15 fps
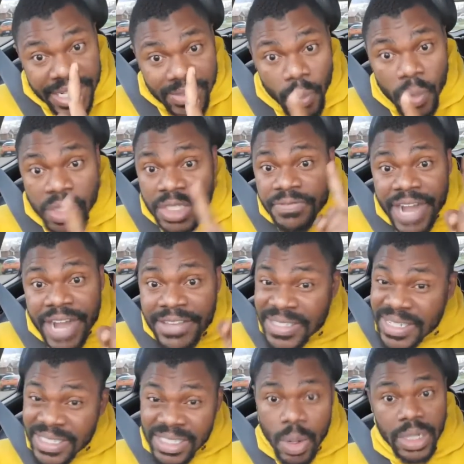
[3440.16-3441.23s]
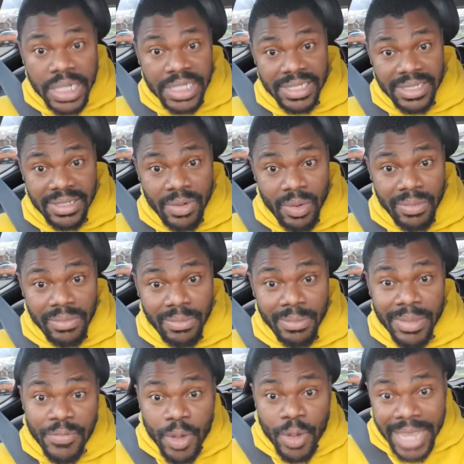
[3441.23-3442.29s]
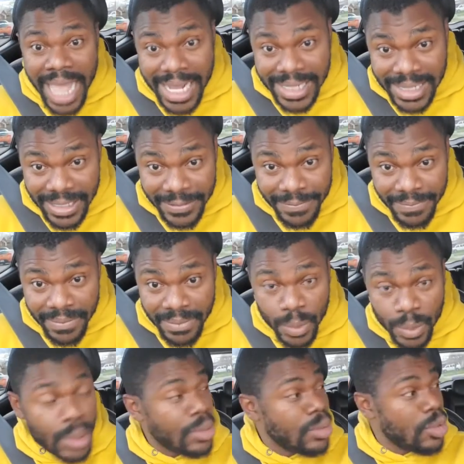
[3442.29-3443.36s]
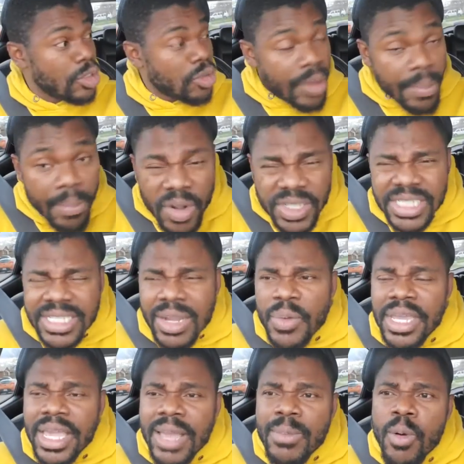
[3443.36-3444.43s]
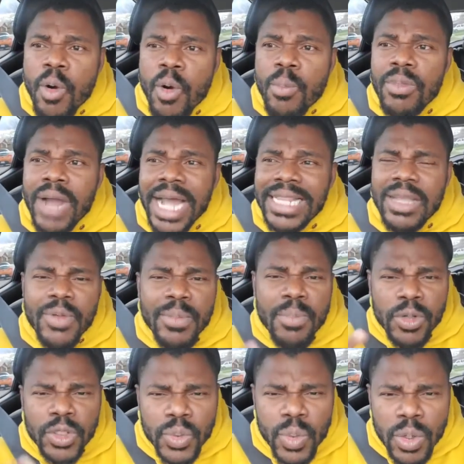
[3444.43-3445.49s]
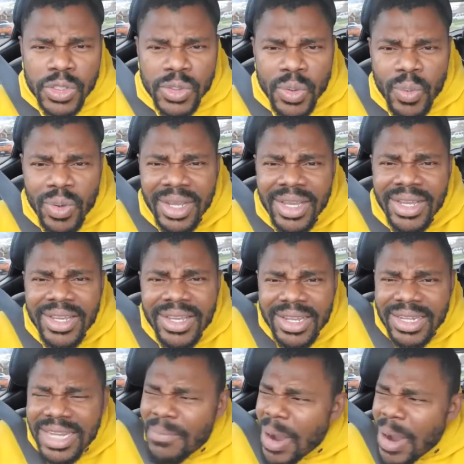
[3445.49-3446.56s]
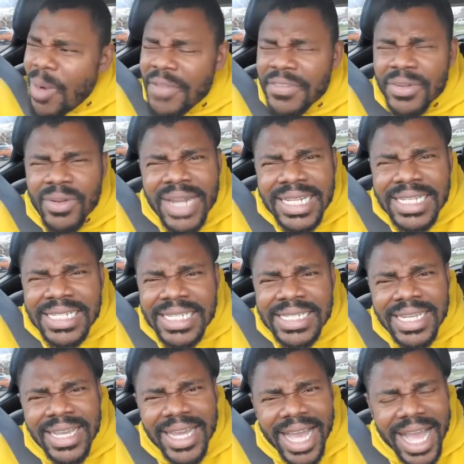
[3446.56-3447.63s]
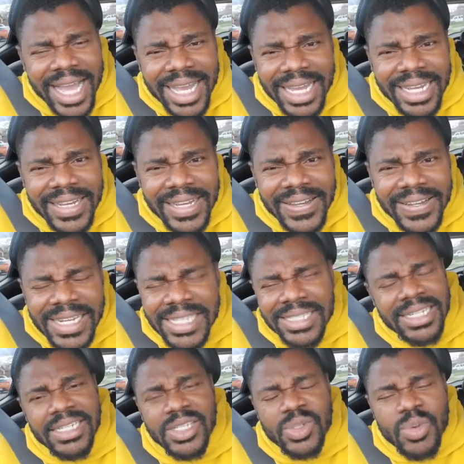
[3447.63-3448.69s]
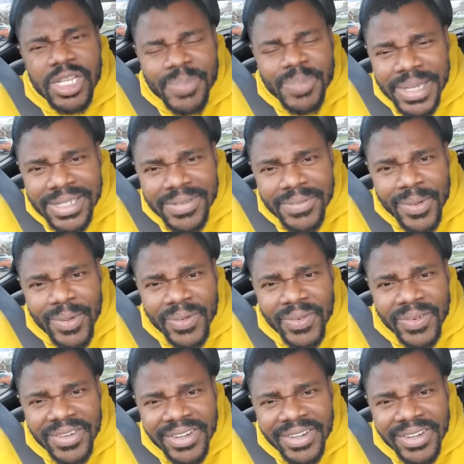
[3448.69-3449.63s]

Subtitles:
I think we bought it in Toronto. One of it was $5-6 before tax. So we bought it and we came home. I think we bought 2 or so. Then my wife looked at it and said,